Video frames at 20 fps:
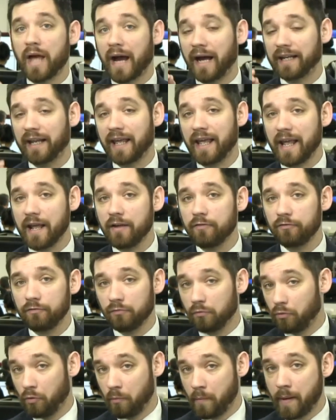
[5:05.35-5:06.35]
And
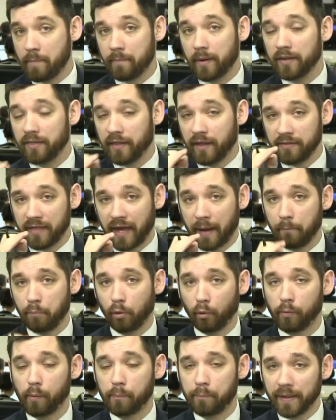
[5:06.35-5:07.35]
remember that
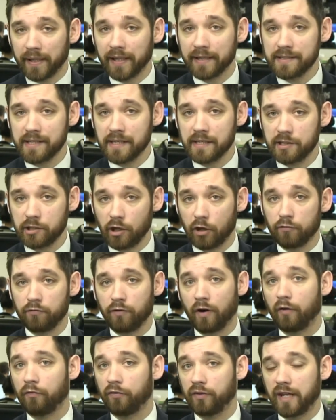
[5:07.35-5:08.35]
probability so
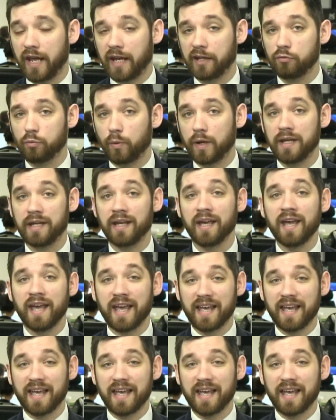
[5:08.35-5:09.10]
far for next week